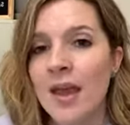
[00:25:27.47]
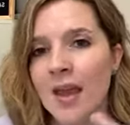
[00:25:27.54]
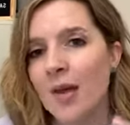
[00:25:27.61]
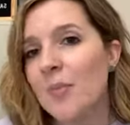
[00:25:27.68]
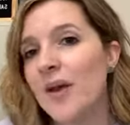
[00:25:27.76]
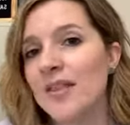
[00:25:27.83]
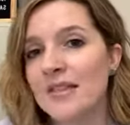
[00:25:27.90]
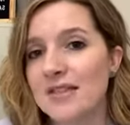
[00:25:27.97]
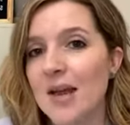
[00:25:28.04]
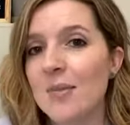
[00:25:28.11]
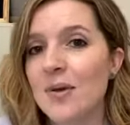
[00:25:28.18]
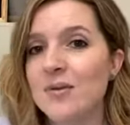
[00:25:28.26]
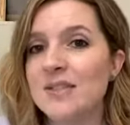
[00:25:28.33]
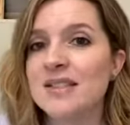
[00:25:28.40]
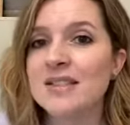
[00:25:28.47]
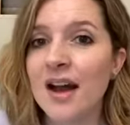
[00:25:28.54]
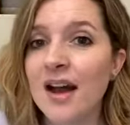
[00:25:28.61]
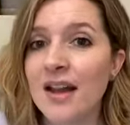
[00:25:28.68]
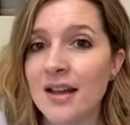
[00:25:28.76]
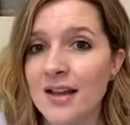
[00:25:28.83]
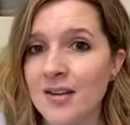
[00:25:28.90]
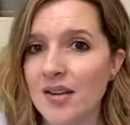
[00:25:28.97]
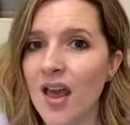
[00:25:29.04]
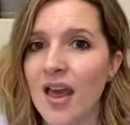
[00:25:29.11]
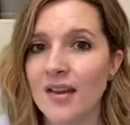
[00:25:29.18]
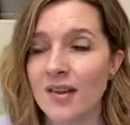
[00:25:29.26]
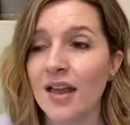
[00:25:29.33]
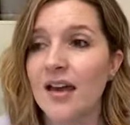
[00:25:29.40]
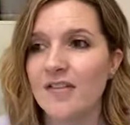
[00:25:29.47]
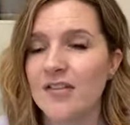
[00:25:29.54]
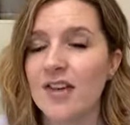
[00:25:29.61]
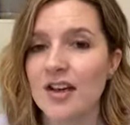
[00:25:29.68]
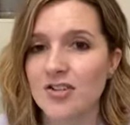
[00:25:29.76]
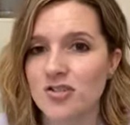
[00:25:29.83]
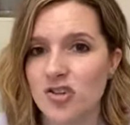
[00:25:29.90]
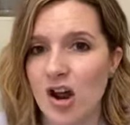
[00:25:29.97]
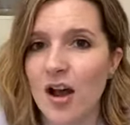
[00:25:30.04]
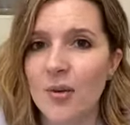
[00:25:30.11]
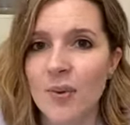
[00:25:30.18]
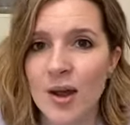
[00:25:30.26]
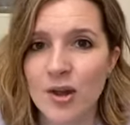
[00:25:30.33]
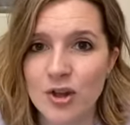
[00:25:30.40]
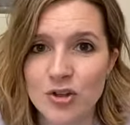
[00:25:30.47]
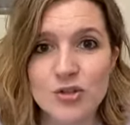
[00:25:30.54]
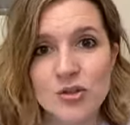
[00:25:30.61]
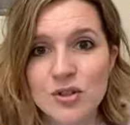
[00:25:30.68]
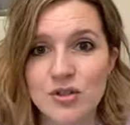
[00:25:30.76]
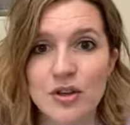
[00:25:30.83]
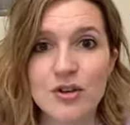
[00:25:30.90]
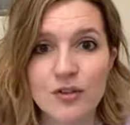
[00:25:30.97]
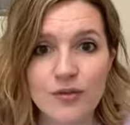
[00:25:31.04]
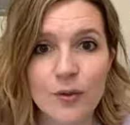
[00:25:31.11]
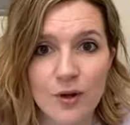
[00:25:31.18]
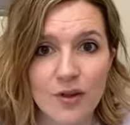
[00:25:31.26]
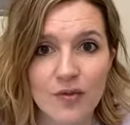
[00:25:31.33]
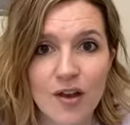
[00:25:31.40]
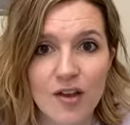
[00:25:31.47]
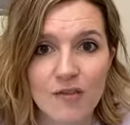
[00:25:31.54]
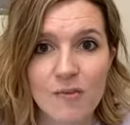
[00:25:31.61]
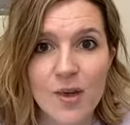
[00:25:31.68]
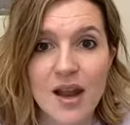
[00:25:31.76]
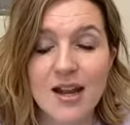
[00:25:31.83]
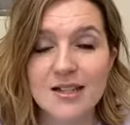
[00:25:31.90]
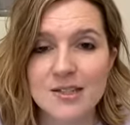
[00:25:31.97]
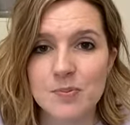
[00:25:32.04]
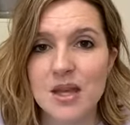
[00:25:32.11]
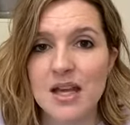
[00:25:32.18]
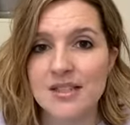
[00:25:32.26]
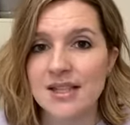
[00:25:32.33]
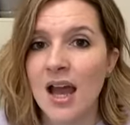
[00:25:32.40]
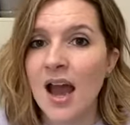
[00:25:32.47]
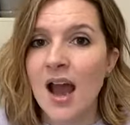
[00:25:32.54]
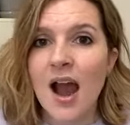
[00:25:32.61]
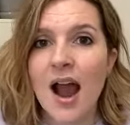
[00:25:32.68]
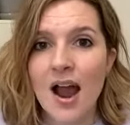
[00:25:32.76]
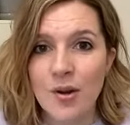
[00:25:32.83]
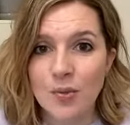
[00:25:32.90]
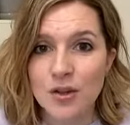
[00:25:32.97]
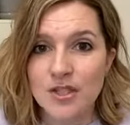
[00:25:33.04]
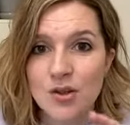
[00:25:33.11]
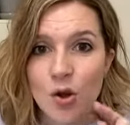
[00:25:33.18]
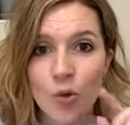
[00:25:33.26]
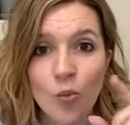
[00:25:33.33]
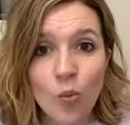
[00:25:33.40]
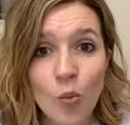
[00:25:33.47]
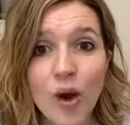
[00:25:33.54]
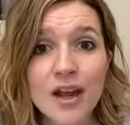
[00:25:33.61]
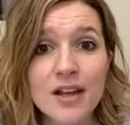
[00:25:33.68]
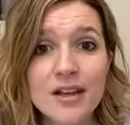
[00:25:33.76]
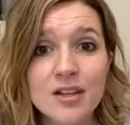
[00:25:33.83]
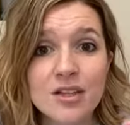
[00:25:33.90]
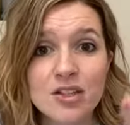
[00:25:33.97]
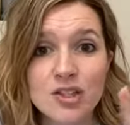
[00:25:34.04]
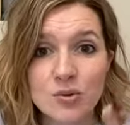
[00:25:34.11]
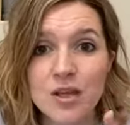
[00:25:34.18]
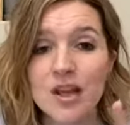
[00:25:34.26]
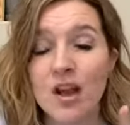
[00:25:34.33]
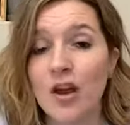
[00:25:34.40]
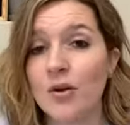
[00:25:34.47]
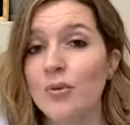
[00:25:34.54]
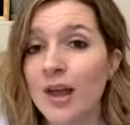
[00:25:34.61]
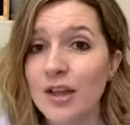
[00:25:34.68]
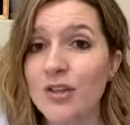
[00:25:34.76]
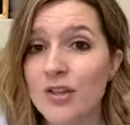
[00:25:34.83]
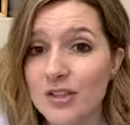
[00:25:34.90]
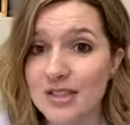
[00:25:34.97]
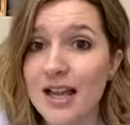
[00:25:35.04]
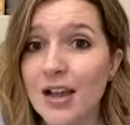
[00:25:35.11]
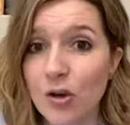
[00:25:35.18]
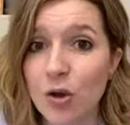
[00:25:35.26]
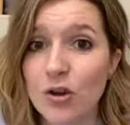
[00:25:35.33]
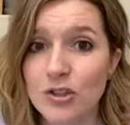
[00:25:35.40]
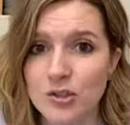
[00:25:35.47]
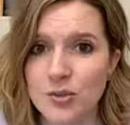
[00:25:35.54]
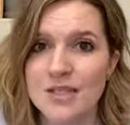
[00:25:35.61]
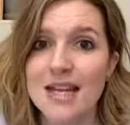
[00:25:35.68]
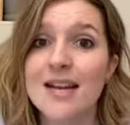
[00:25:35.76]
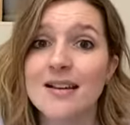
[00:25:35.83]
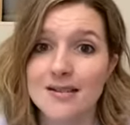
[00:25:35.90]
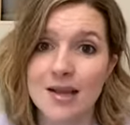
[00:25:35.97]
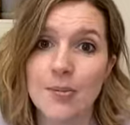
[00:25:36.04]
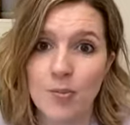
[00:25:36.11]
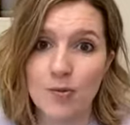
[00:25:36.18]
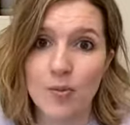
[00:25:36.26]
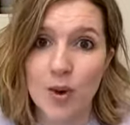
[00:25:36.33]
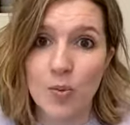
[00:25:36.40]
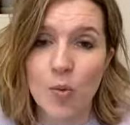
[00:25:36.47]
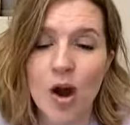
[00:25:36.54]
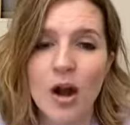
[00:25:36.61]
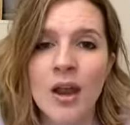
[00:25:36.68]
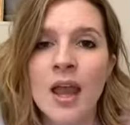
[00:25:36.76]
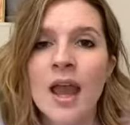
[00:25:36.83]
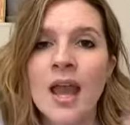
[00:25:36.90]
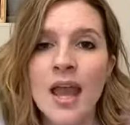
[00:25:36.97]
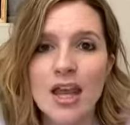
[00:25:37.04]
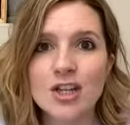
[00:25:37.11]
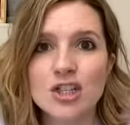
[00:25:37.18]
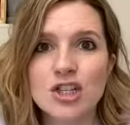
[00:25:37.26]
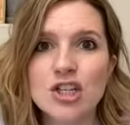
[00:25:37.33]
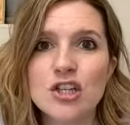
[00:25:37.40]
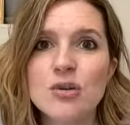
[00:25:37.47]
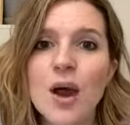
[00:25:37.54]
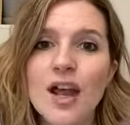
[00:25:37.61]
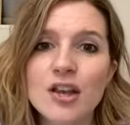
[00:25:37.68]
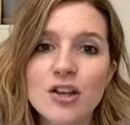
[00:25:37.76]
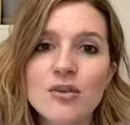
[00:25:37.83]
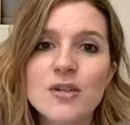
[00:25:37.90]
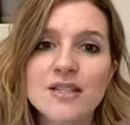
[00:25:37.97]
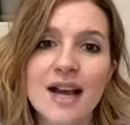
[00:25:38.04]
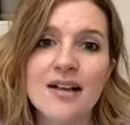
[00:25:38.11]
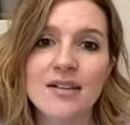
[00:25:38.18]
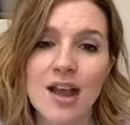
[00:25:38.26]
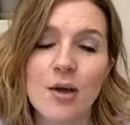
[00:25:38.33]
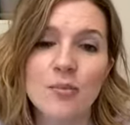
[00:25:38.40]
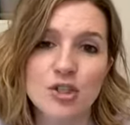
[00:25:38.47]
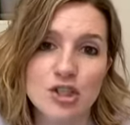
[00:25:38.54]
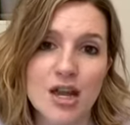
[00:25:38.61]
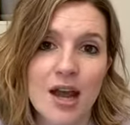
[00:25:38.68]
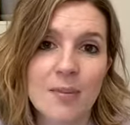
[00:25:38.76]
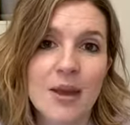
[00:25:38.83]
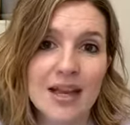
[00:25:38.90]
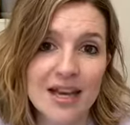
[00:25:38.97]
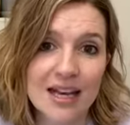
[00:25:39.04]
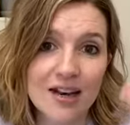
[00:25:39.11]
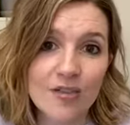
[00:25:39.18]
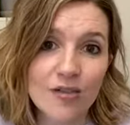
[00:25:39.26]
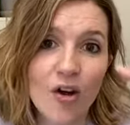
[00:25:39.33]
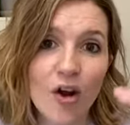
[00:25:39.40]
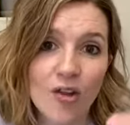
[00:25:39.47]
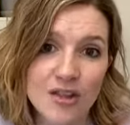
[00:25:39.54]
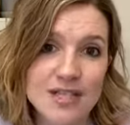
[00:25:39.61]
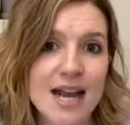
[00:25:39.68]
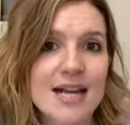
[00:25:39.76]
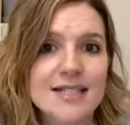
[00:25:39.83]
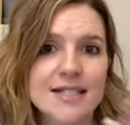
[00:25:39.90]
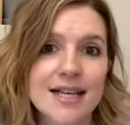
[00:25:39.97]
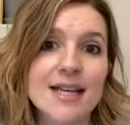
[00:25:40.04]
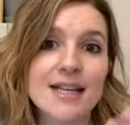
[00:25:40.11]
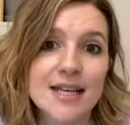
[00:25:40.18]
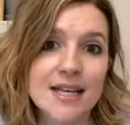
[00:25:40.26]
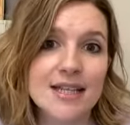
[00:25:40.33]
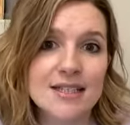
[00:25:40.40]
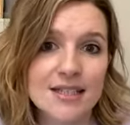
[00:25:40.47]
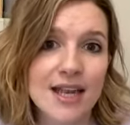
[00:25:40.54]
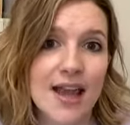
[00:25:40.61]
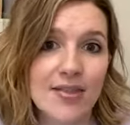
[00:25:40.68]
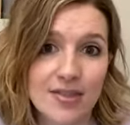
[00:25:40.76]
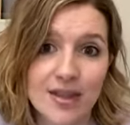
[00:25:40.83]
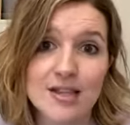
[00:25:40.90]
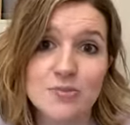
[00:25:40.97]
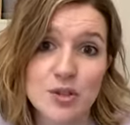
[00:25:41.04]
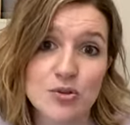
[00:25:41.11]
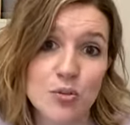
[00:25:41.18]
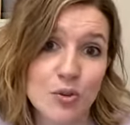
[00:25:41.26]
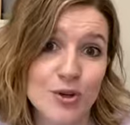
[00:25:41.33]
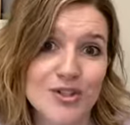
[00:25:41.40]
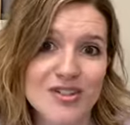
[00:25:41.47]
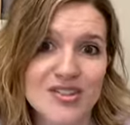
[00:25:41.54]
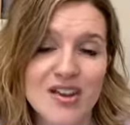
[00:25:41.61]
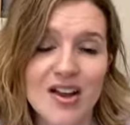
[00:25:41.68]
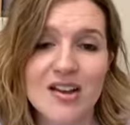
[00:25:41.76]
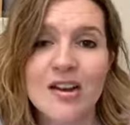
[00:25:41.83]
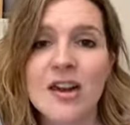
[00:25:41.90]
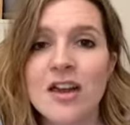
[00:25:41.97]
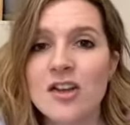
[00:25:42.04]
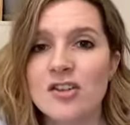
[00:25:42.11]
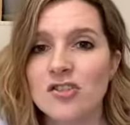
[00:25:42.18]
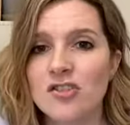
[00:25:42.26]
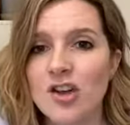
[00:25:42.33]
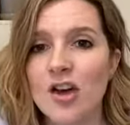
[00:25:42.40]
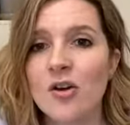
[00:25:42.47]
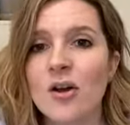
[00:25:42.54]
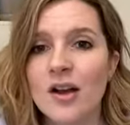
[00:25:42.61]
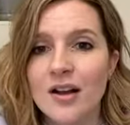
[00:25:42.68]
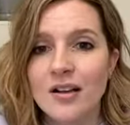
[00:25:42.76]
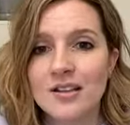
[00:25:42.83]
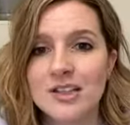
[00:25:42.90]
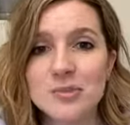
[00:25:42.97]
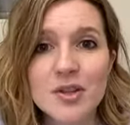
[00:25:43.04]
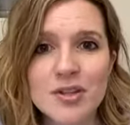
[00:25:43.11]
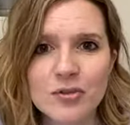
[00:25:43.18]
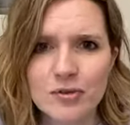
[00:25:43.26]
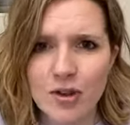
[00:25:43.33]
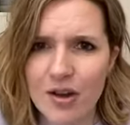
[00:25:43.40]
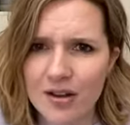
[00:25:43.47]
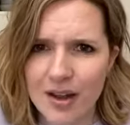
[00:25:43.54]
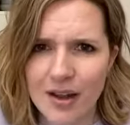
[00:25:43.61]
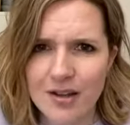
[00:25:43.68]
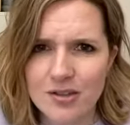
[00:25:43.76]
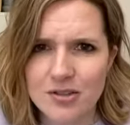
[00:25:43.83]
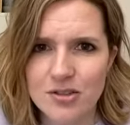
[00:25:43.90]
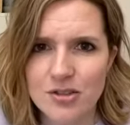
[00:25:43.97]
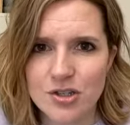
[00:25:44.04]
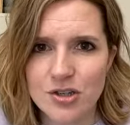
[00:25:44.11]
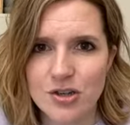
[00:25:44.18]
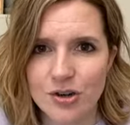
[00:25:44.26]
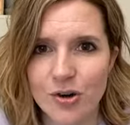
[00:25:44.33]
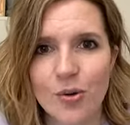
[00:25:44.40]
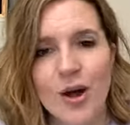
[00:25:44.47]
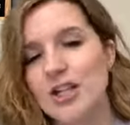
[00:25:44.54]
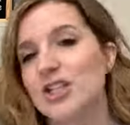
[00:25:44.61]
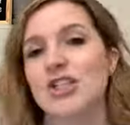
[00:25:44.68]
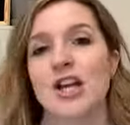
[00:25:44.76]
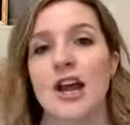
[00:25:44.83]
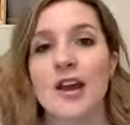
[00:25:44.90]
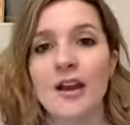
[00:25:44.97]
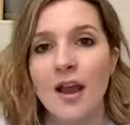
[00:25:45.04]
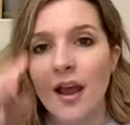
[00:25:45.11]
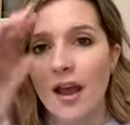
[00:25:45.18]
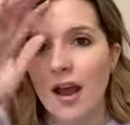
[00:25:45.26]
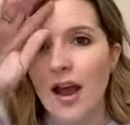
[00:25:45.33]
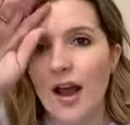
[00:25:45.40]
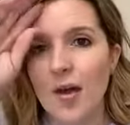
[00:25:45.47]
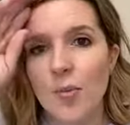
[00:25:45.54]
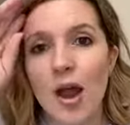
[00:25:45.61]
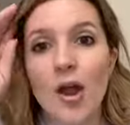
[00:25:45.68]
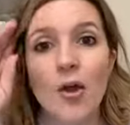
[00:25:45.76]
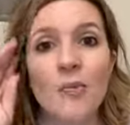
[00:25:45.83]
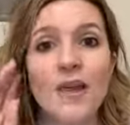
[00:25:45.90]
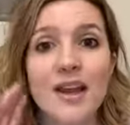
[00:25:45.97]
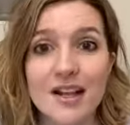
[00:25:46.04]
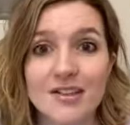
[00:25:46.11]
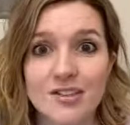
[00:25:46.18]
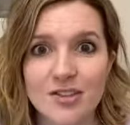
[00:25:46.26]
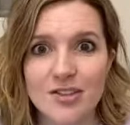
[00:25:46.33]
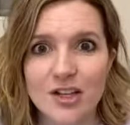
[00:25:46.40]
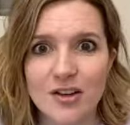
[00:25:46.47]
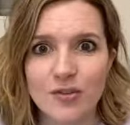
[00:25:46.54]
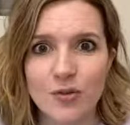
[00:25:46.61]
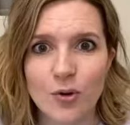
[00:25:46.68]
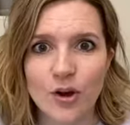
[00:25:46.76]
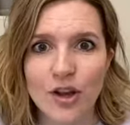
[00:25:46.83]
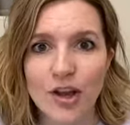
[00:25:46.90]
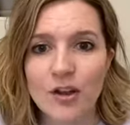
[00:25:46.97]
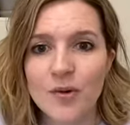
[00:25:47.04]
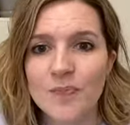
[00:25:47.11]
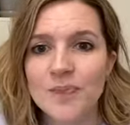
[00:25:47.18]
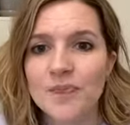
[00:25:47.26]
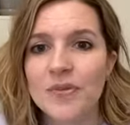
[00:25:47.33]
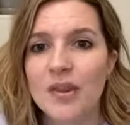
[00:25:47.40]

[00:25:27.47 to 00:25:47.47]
And by the time I was done and left that job, I could do it in under 45 minutes because I was, one, doing it on a regular cycle. So I stayed on top of my work. And two, I knew exactly how much time I needed for all the tasks that I needed to get the expense reports done. So Elizabeth, long answer to your question. I hope that answered it for you.